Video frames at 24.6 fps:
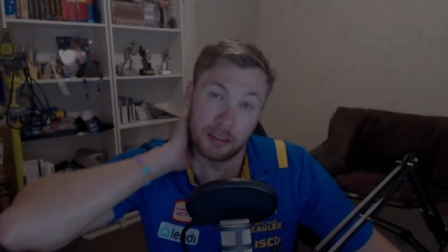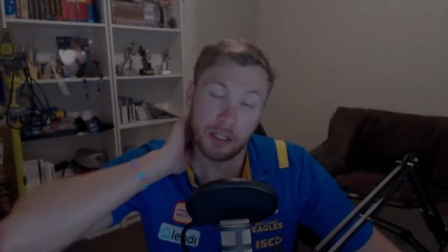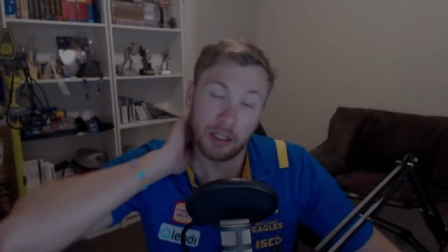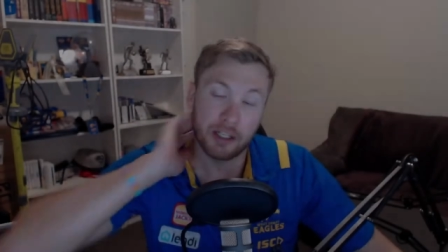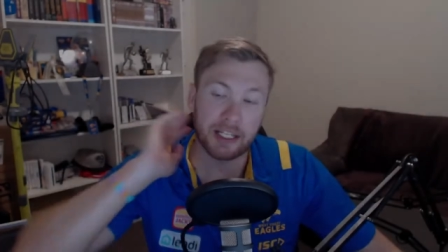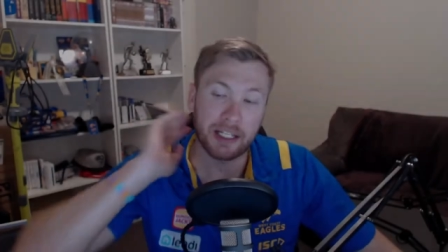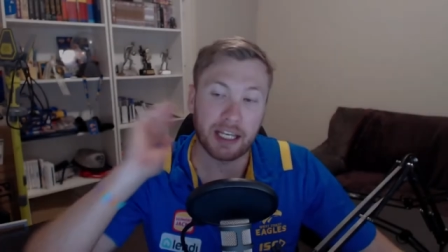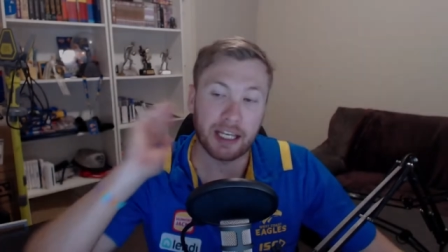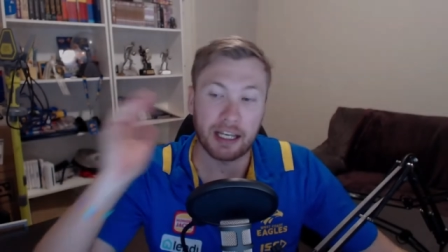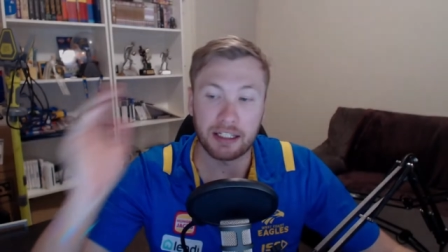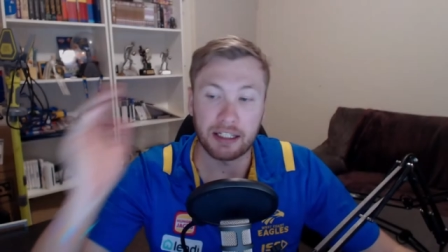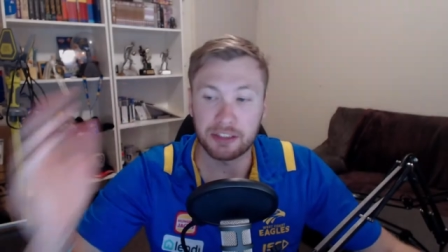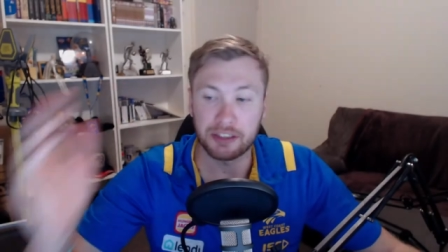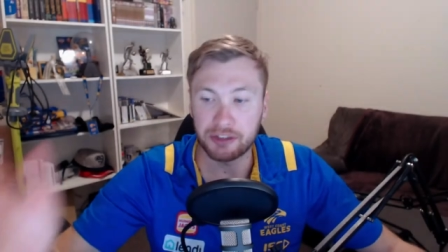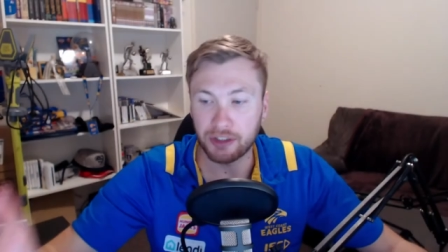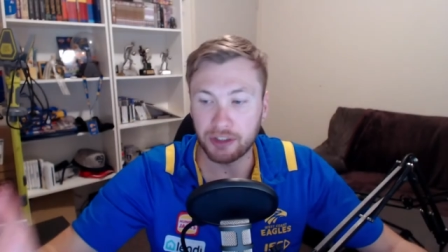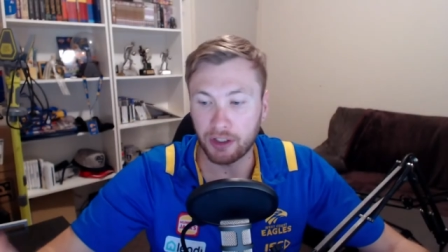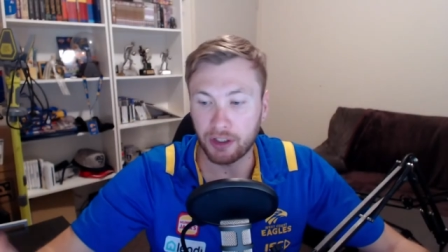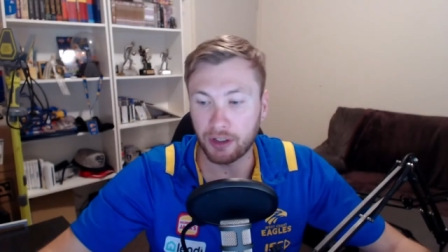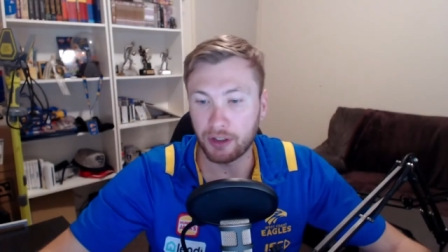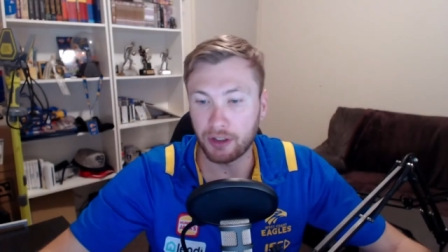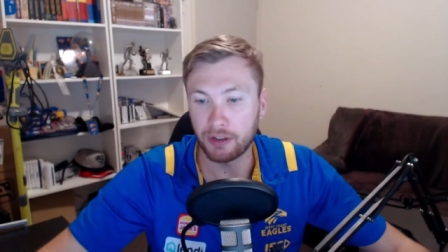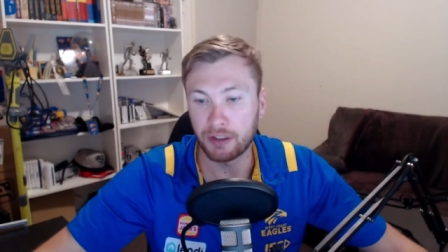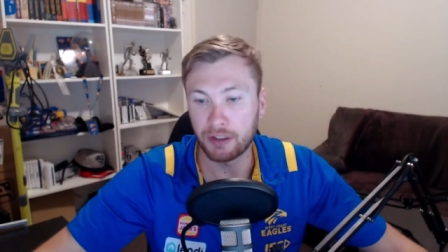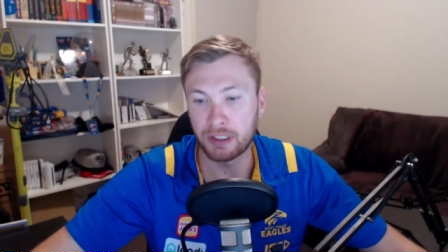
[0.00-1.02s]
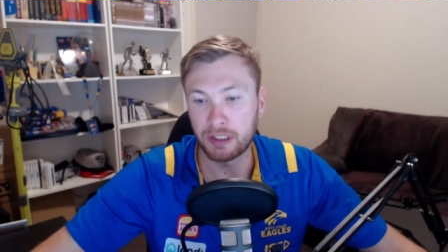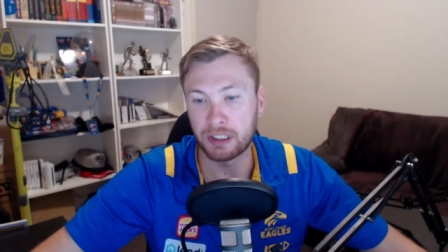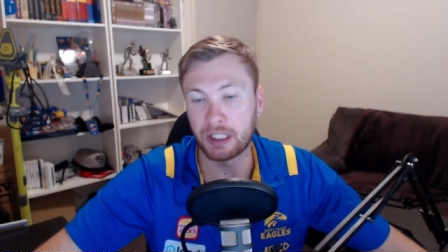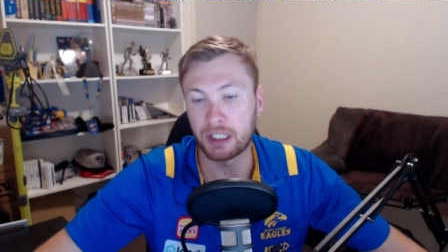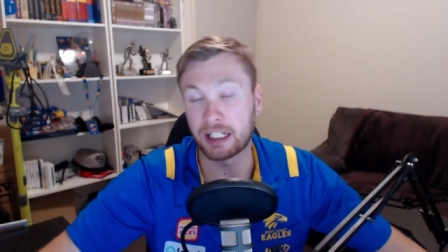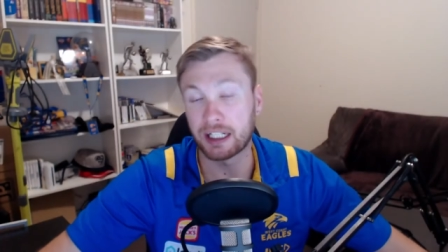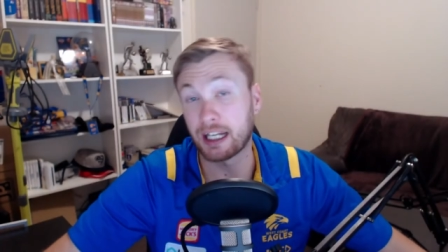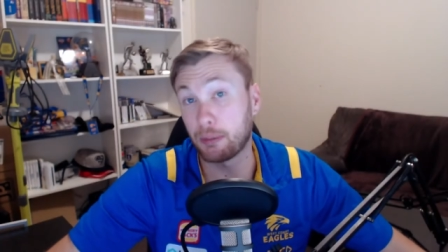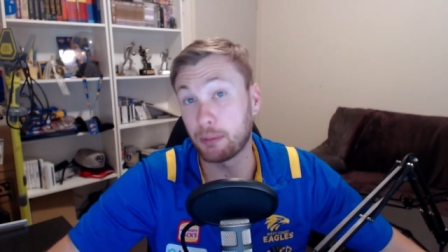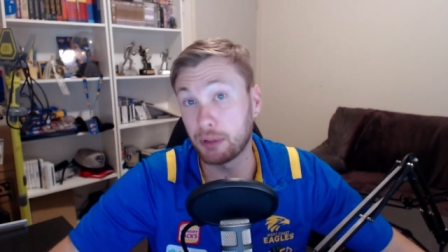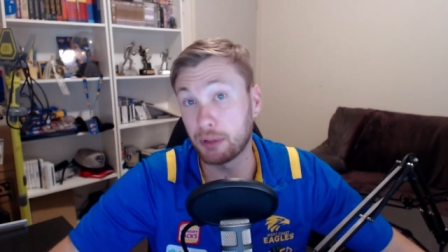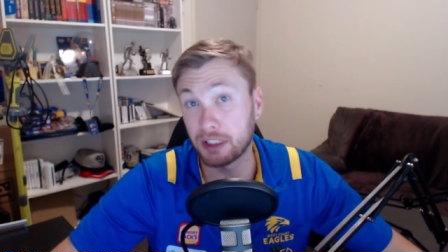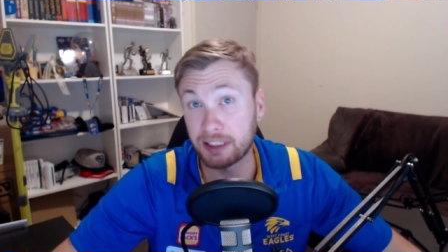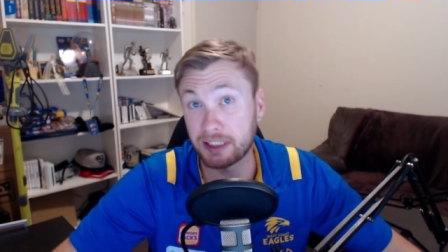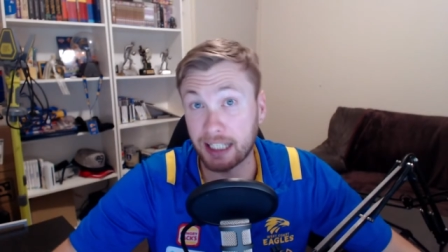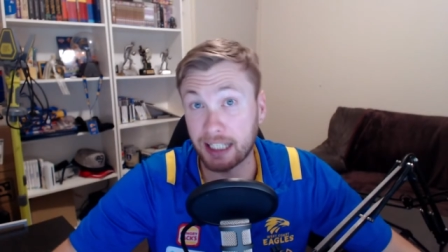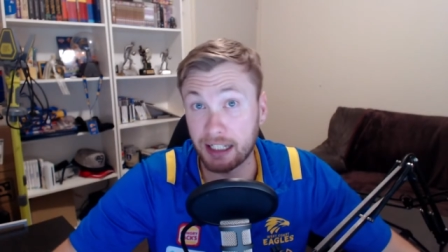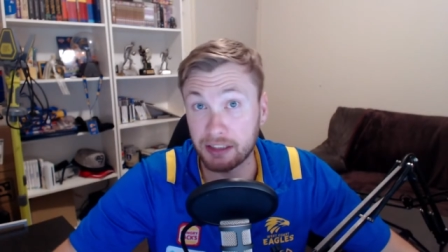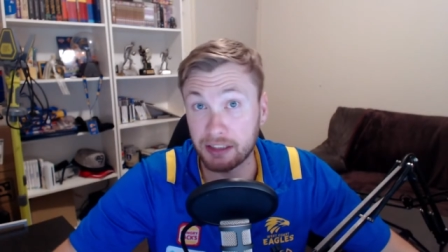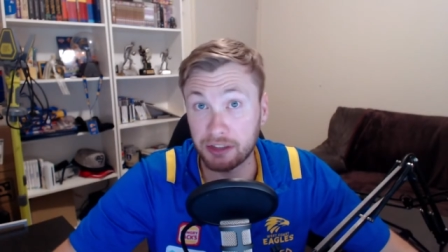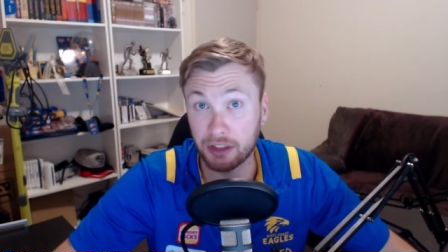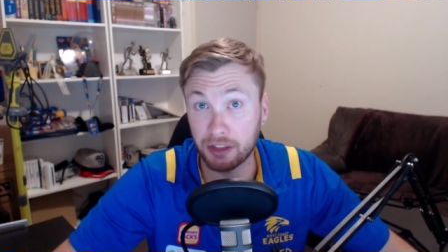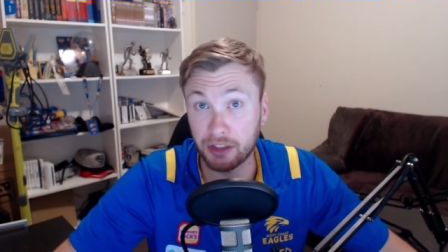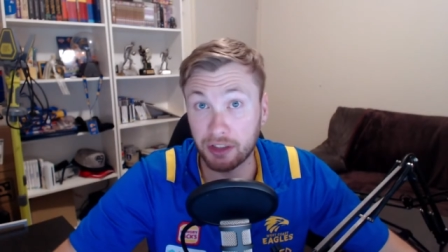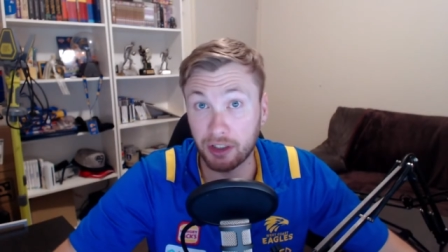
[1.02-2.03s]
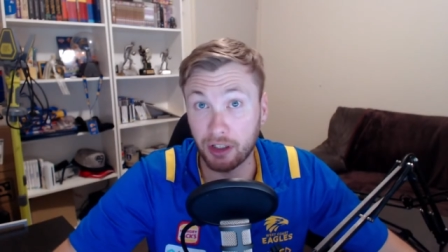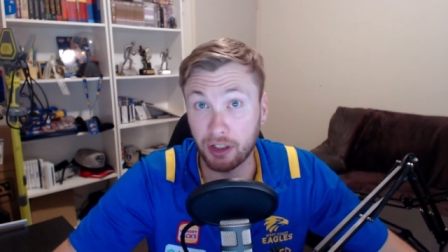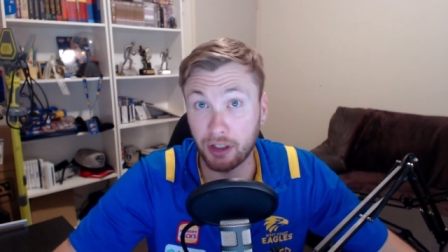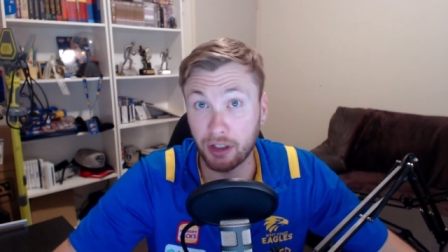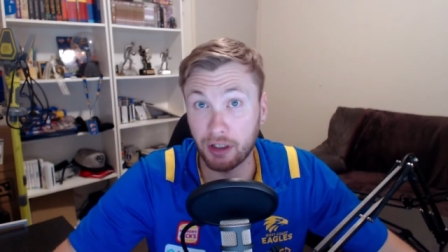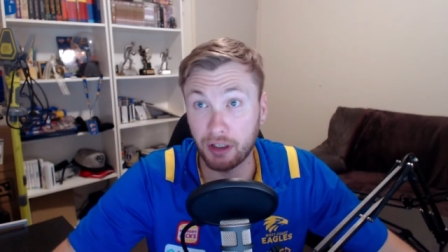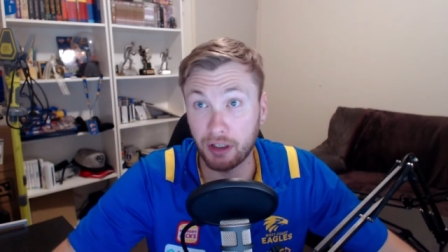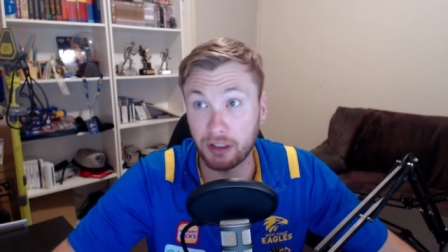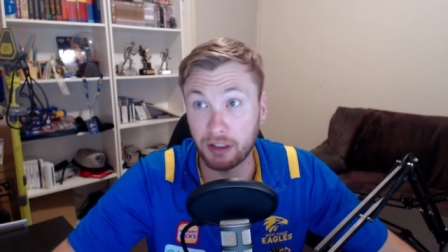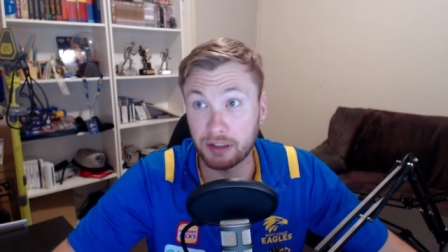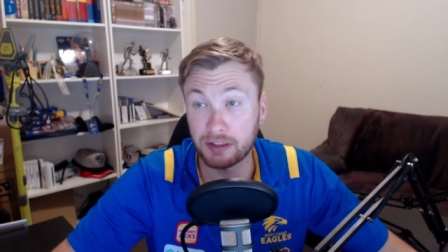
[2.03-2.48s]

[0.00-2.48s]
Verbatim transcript: Okay, so a couple of days ago,